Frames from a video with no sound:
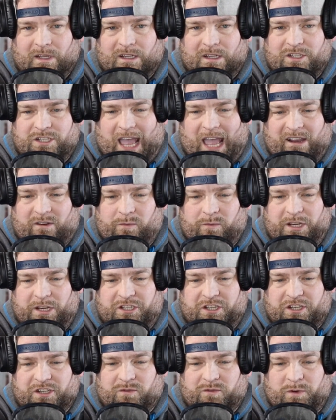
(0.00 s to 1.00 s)
Jack
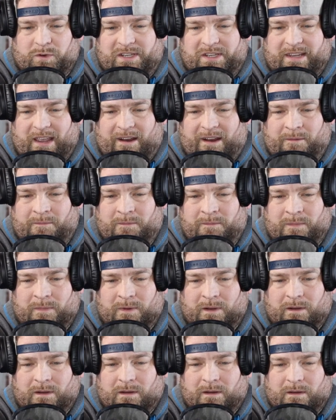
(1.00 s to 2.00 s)
Reese just reset him.
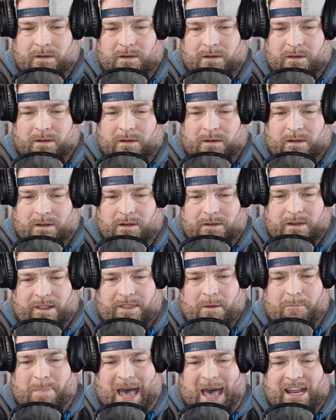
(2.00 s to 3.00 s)

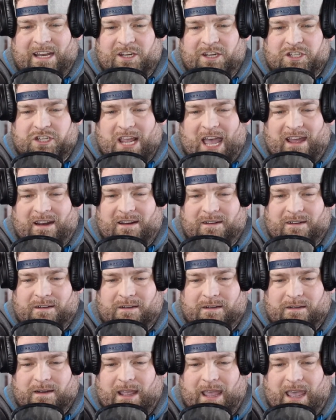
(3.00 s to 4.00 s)
Another body shot
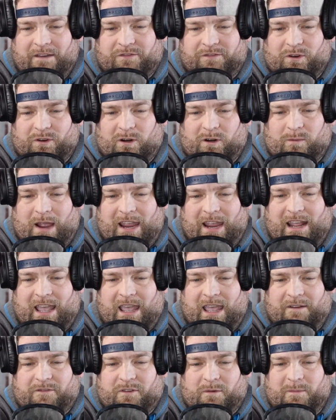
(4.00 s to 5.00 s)
after a right
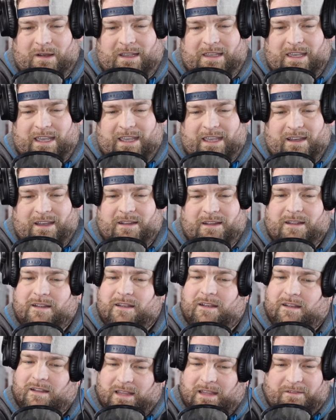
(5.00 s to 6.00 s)
hand from Mungia.
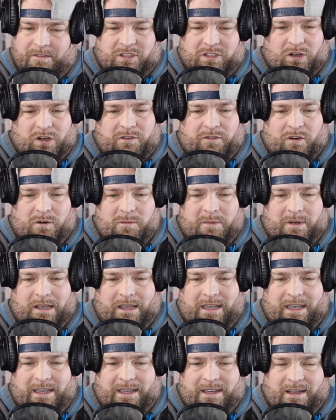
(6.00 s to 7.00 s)
Left hook from
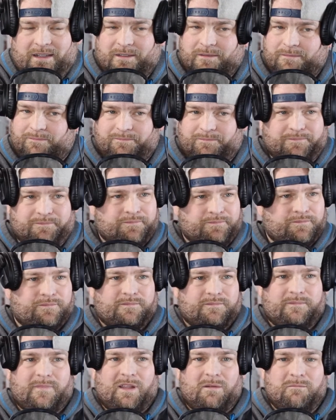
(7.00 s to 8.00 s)
Mungia.
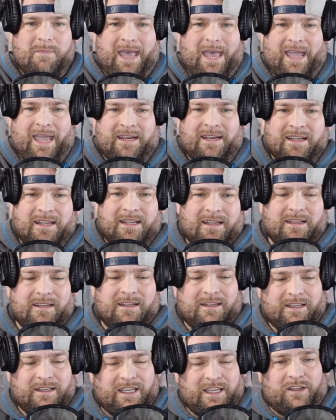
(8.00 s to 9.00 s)
Man,
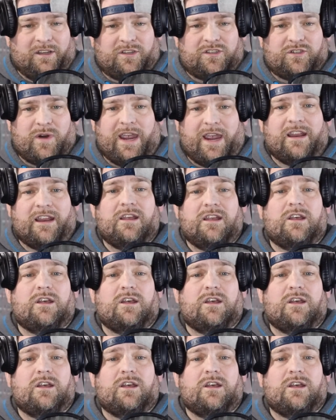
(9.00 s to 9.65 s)
kid looks great.